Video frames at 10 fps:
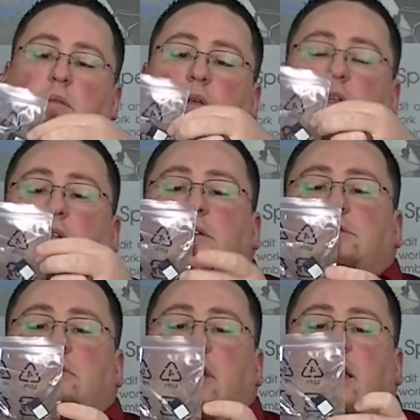Then you'll
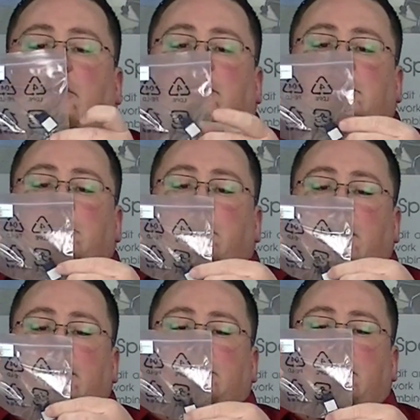also have two
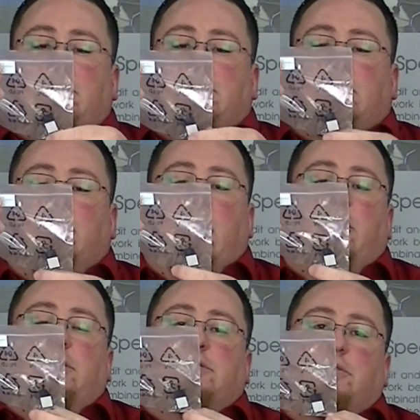heat sinks and the
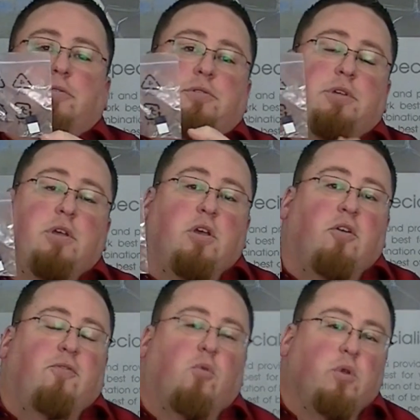mounting screws
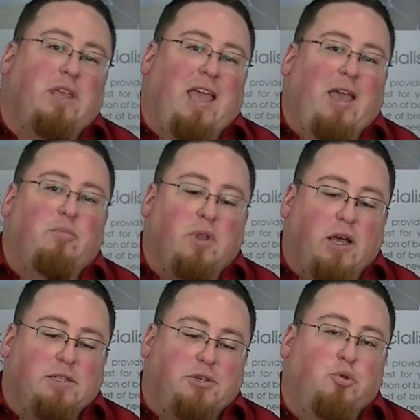for the M
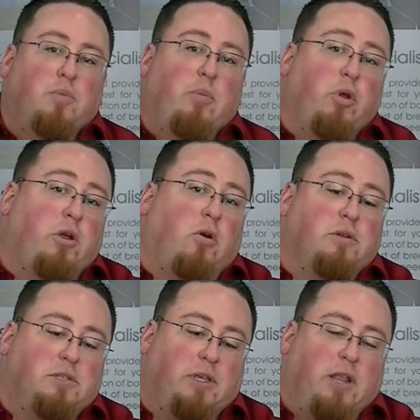dot two memory
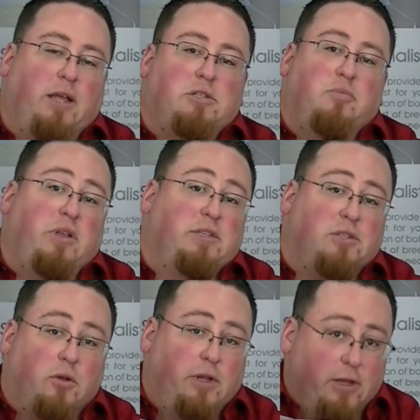cards that can actually be
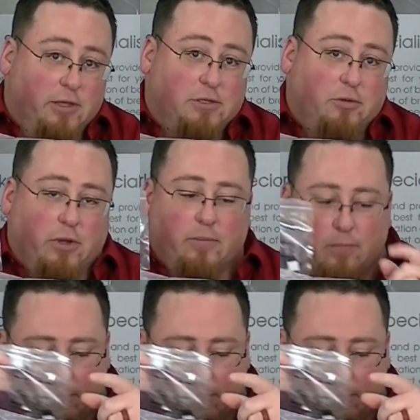installed into this unit.